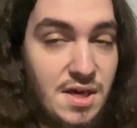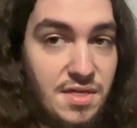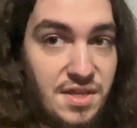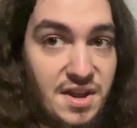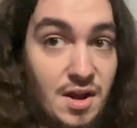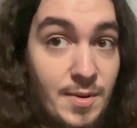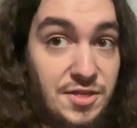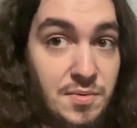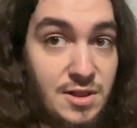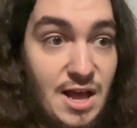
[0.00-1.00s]
thinking about
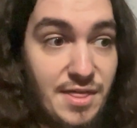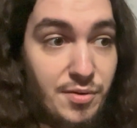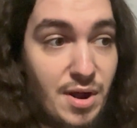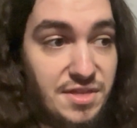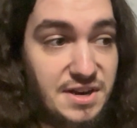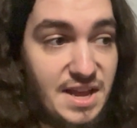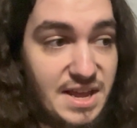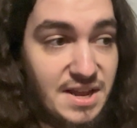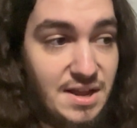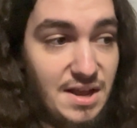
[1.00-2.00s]
them a lot throughout the day.